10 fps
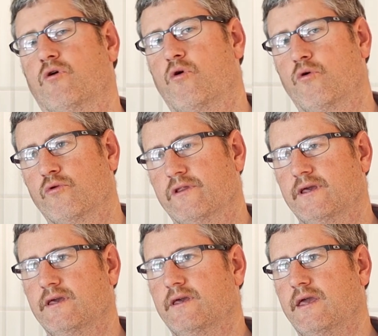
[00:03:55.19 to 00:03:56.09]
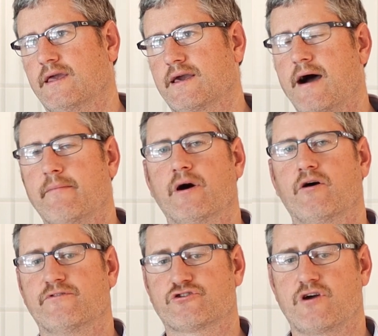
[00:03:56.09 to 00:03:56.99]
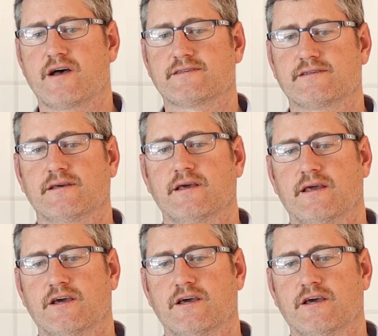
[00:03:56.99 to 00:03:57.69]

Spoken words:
all the income of the trust